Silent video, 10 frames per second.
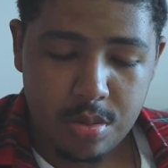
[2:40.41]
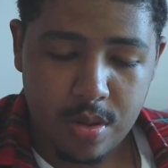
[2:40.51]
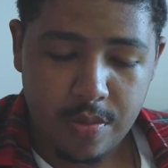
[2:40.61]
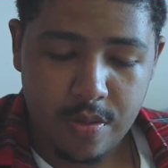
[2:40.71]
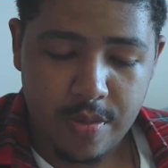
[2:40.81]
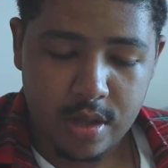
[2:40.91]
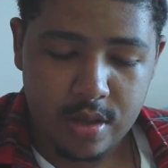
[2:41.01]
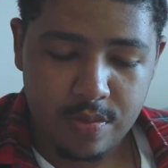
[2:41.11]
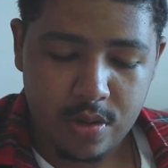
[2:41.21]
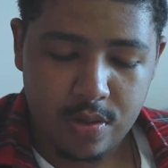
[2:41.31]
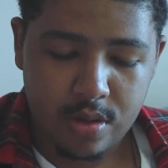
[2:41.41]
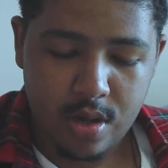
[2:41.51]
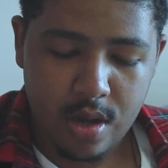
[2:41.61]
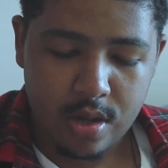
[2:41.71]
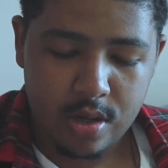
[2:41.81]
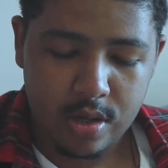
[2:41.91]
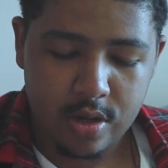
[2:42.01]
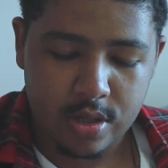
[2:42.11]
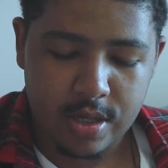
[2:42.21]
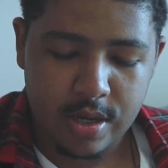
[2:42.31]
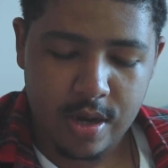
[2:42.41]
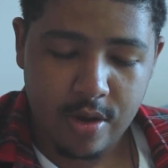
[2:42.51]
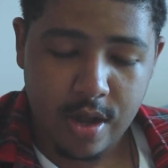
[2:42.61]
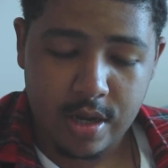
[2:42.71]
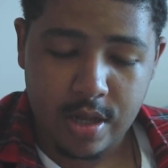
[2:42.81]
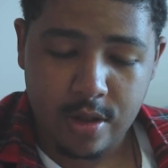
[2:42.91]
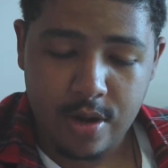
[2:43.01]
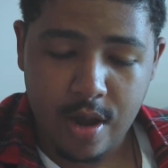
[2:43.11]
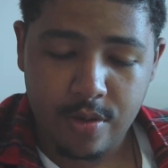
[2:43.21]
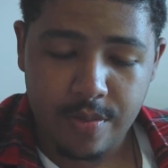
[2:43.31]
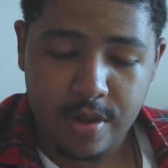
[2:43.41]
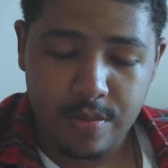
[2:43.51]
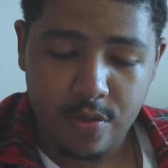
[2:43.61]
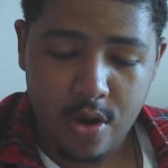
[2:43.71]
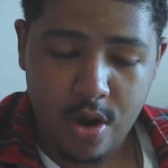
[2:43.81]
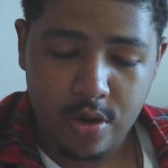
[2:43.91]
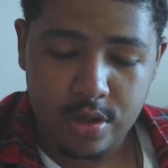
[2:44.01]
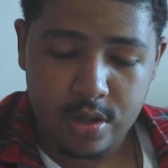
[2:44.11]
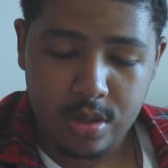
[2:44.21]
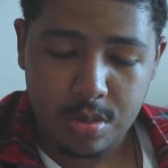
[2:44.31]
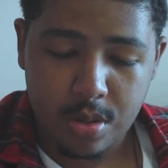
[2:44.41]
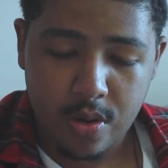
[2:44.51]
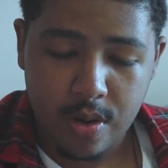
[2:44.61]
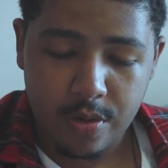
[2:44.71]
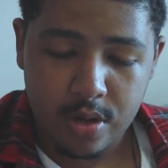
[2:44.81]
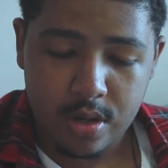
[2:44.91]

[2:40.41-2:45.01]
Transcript: So I'm gonna make them darker, and because they're now kind of yellow now, I want to make them more orange. So I